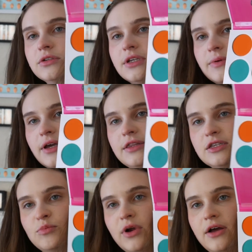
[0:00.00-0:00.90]
like we got this
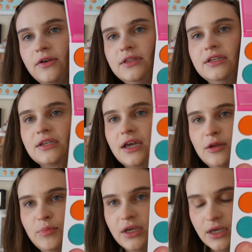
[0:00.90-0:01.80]
brown and this kind
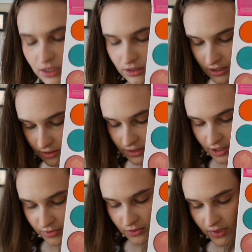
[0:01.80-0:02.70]
of pink color down
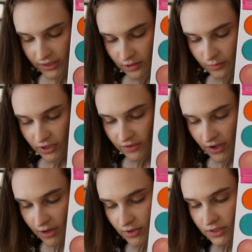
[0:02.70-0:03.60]
here, but the rest are pretty
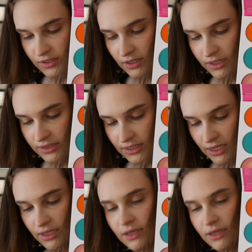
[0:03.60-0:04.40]
vibrant. So let's see.